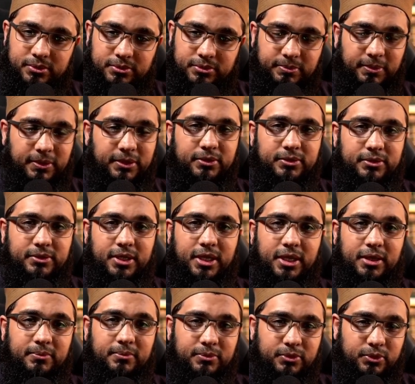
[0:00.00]
spend your
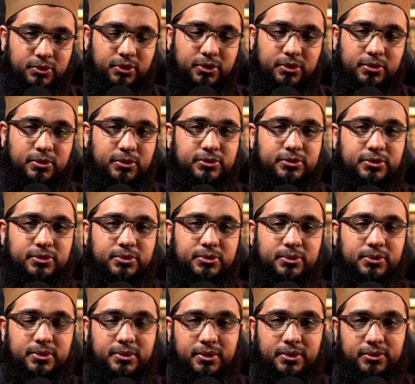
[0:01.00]
time drawing closer
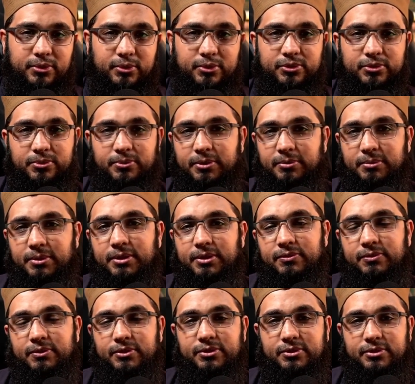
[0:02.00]
to Allah through something
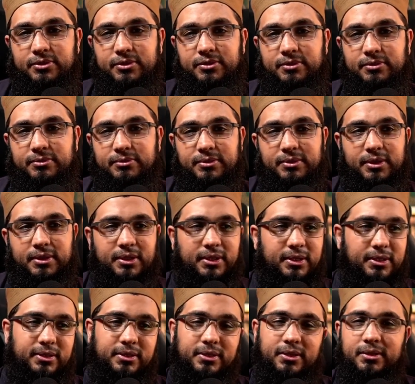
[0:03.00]
beneficial.
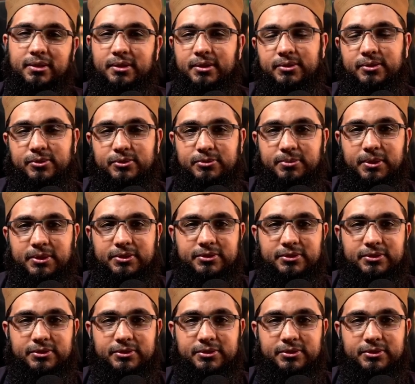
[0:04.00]
And Allah knows